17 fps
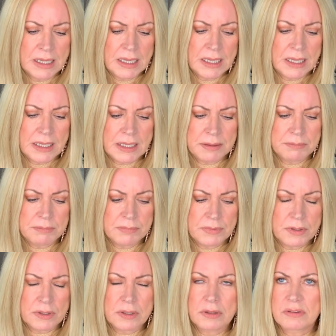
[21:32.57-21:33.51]

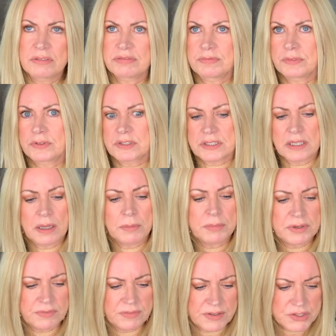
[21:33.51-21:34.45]
There's a number
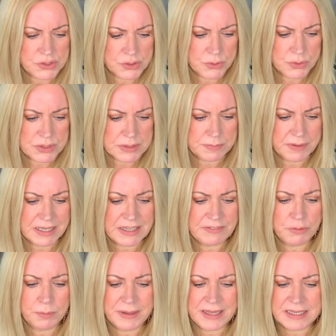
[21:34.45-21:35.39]
of issues, but
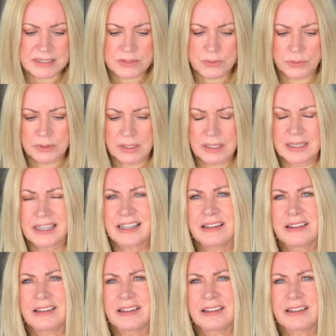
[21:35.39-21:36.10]
avobenzone,